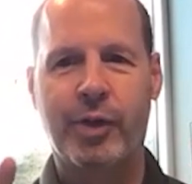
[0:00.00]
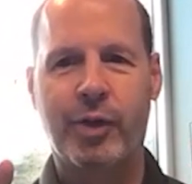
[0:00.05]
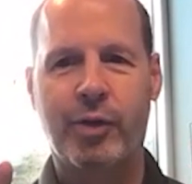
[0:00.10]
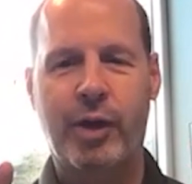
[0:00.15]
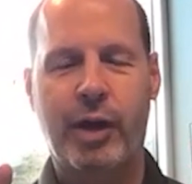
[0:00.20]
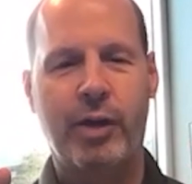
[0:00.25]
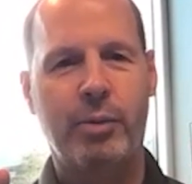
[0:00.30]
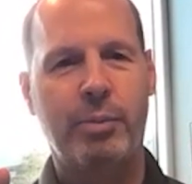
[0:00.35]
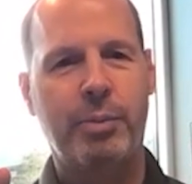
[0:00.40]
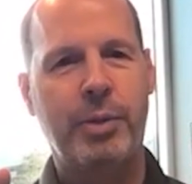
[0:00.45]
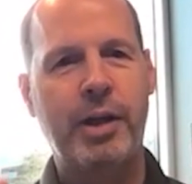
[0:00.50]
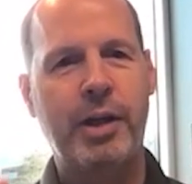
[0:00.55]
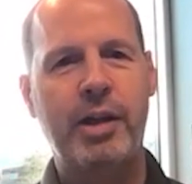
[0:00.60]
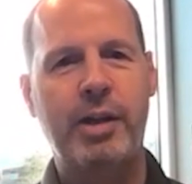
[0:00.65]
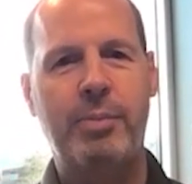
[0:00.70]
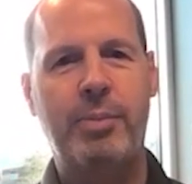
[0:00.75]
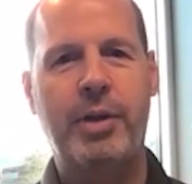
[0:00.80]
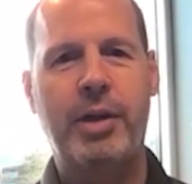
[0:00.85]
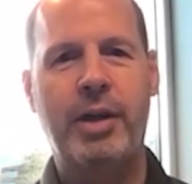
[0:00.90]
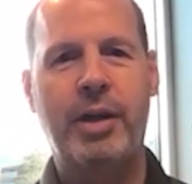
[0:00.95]

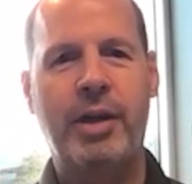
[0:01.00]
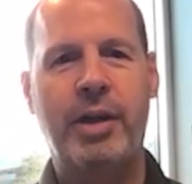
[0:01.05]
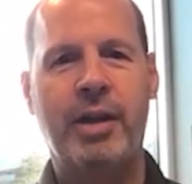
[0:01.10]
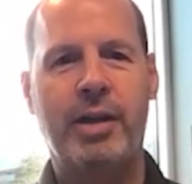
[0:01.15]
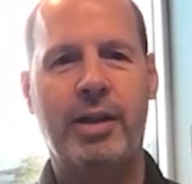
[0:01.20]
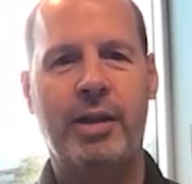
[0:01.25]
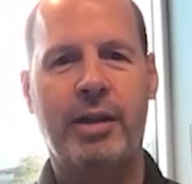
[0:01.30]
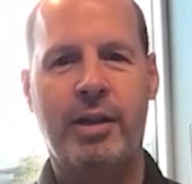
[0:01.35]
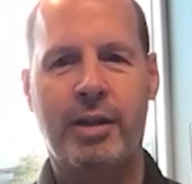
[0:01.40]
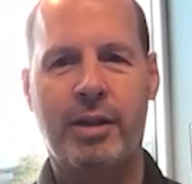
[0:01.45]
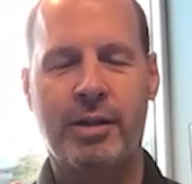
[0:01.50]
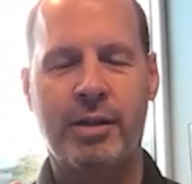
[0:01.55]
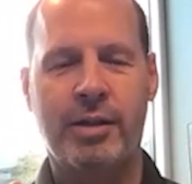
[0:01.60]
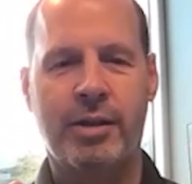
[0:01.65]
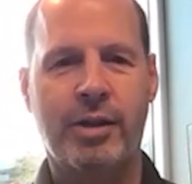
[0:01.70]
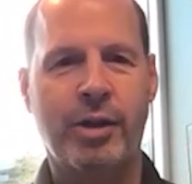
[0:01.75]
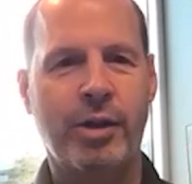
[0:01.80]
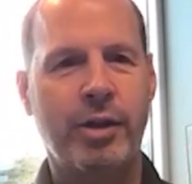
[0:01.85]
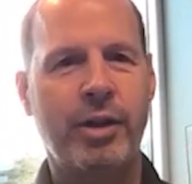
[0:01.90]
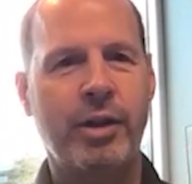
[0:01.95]
CryoPDP, uh,
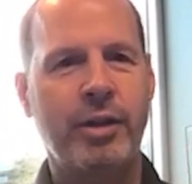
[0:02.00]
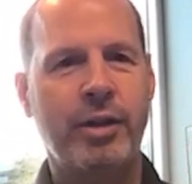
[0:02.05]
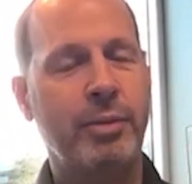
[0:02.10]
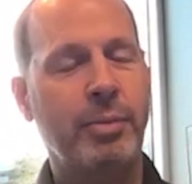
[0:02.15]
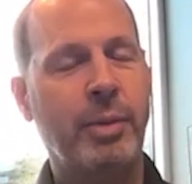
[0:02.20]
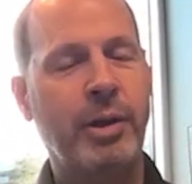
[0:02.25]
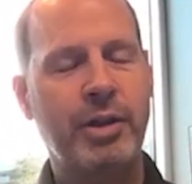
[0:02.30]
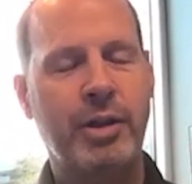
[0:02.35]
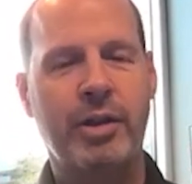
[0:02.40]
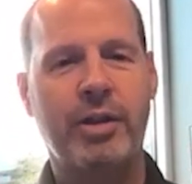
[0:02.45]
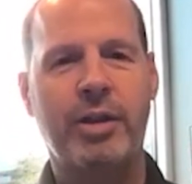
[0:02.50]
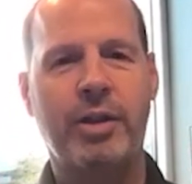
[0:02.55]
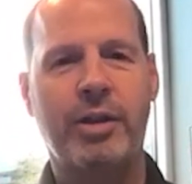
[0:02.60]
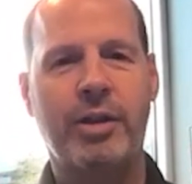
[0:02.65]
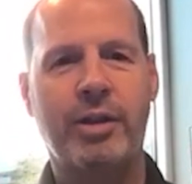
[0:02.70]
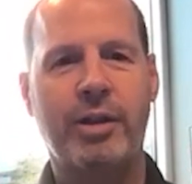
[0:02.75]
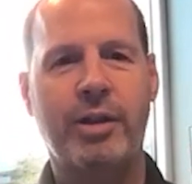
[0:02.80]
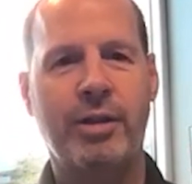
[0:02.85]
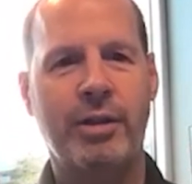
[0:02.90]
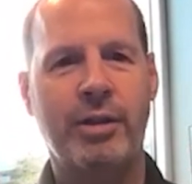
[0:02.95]
Courier, specialty
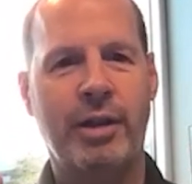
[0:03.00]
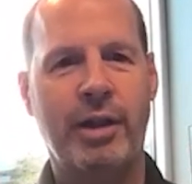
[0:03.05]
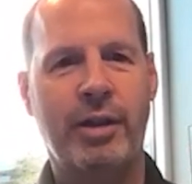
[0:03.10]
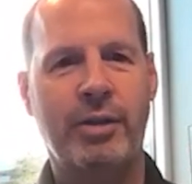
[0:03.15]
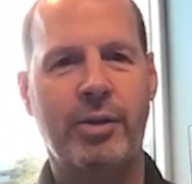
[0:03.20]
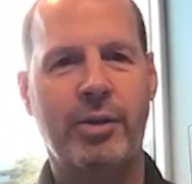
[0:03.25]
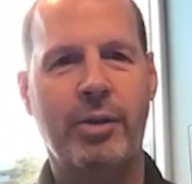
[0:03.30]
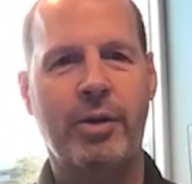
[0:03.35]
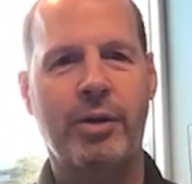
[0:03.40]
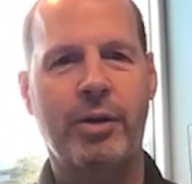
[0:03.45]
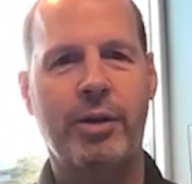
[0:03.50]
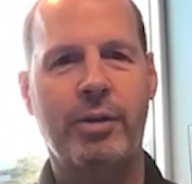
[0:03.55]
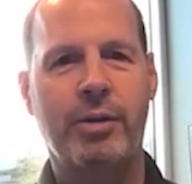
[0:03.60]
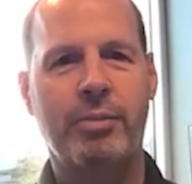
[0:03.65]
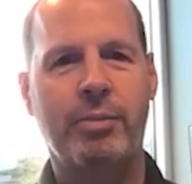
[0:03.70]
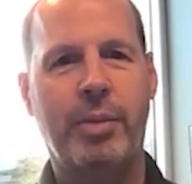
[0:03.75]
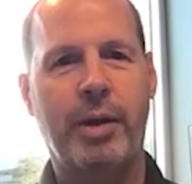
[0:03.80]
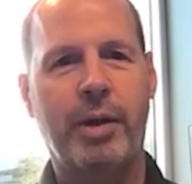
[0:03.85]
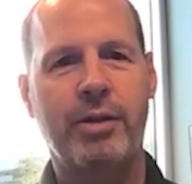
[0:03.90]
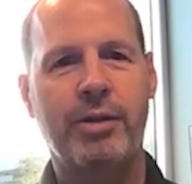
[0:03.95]
courier, headquartered in
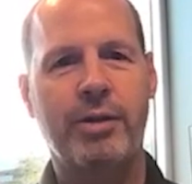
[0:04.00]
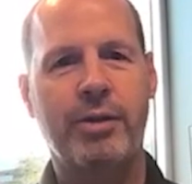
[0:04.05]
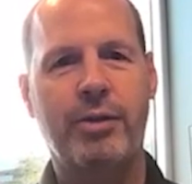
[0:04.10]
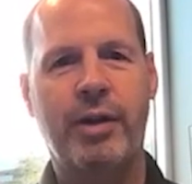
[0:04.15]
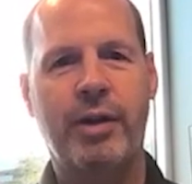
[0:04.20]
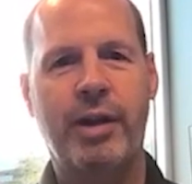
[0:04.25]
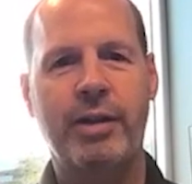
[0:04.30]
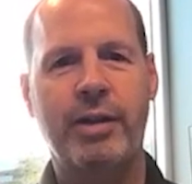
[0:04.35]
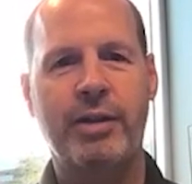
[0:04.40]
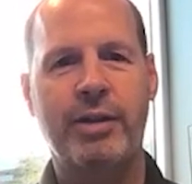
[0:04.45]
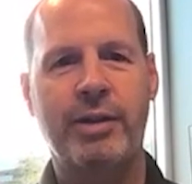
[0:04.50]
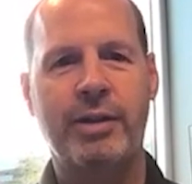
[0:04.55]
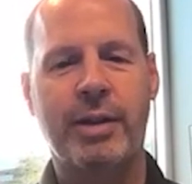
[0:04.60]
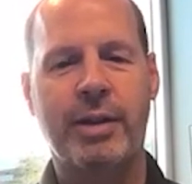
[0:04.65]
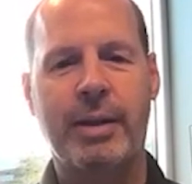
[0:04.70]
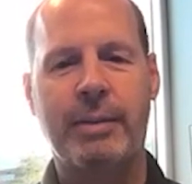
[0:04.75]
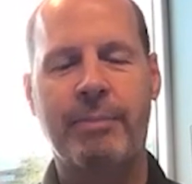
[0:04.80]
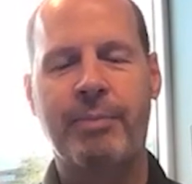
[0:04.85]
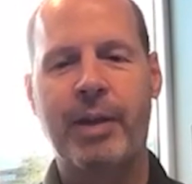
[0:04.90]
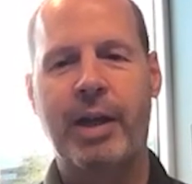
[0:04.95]
Paris, France,
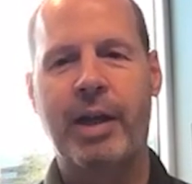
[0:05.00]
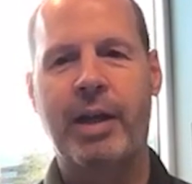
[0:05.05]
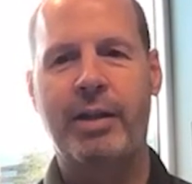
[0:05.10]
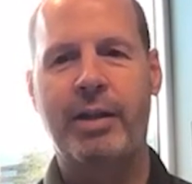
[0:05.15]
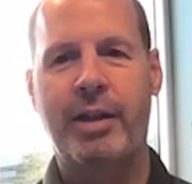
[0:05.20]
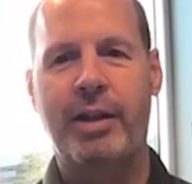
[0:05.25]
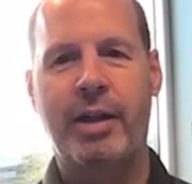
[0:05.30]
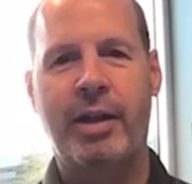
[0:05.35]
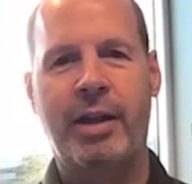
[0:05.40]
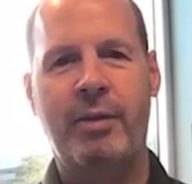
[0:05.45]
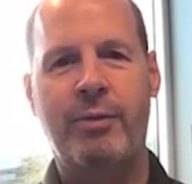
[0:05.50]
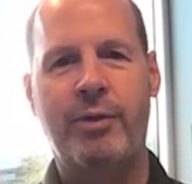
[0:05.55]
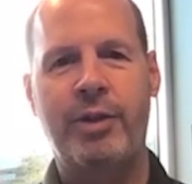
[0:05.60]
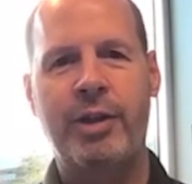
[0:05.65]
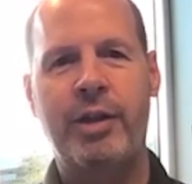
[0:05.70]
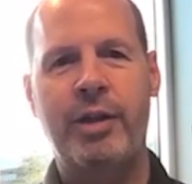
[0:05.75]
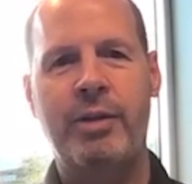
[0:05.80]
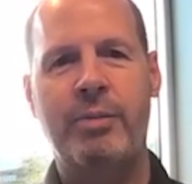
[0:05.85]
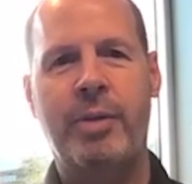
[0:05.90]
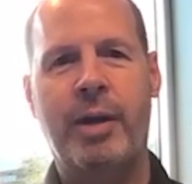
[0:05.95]
and then
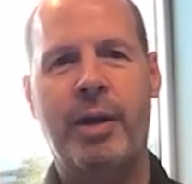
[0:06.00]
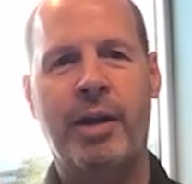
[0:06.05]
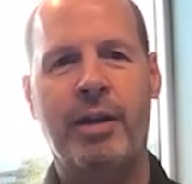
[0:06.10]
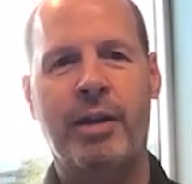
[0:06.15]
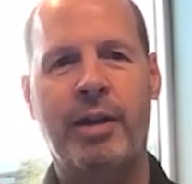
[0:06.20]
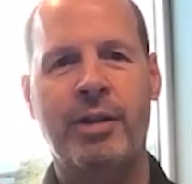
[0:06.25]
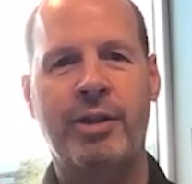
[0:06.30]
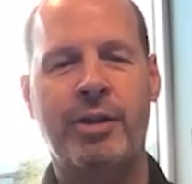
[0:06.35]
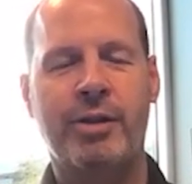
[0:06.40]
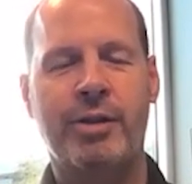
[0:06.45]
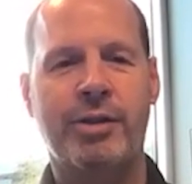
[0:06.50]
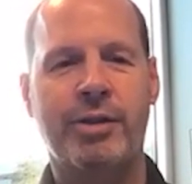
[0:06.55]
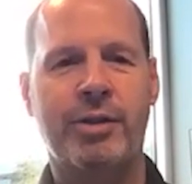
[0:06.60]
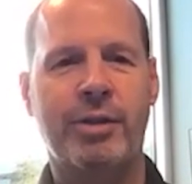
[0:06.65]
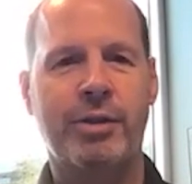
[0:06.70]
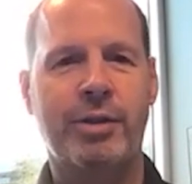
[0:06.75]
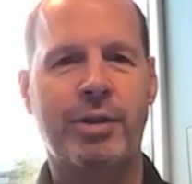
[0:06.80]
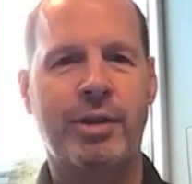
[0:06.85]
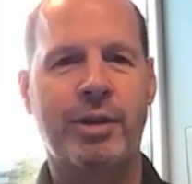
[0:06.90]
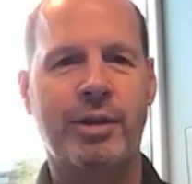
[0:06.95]
MVE Biological
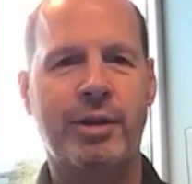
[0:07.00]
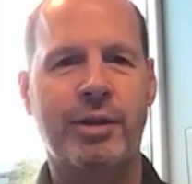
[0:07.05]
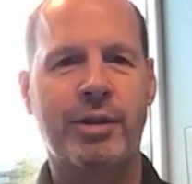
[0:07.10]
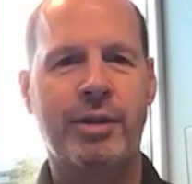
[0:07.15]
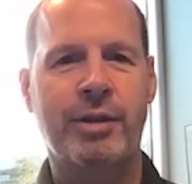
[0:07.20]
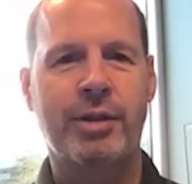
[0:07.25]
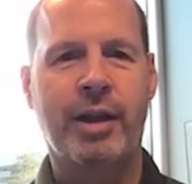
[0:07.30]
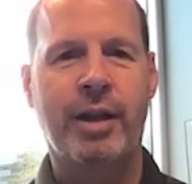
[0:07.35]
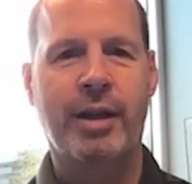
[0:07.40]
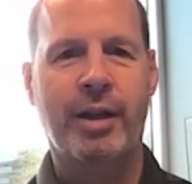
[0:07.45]
Solutions,